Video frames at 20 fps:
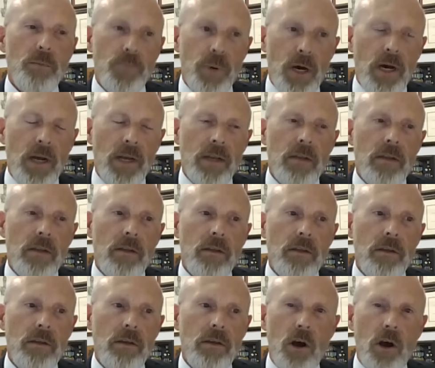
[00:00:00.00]
But
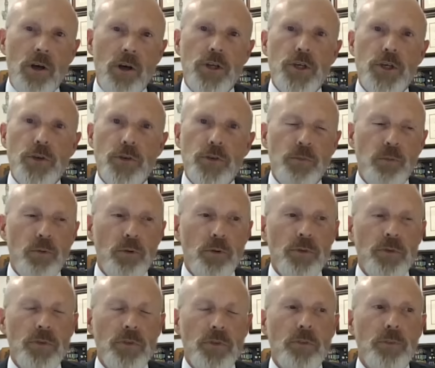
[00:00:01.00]
our
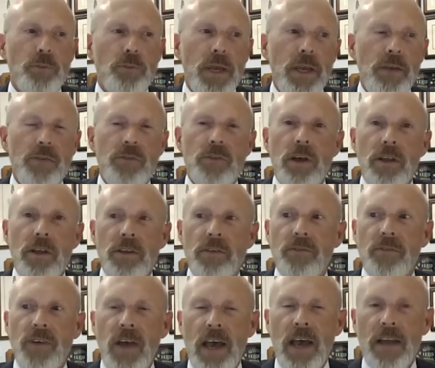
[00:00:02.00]
jurisprudence is based on
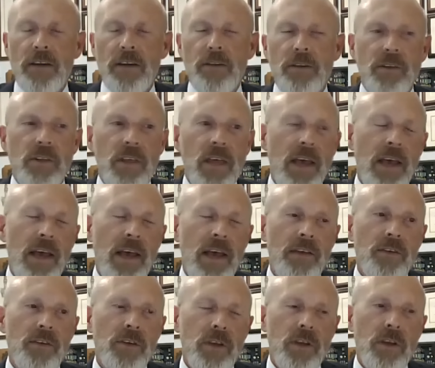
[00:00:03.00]
the fact
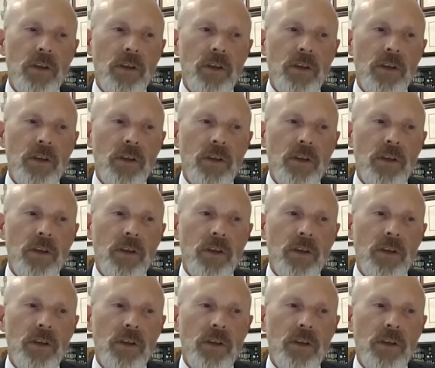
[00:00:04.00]
that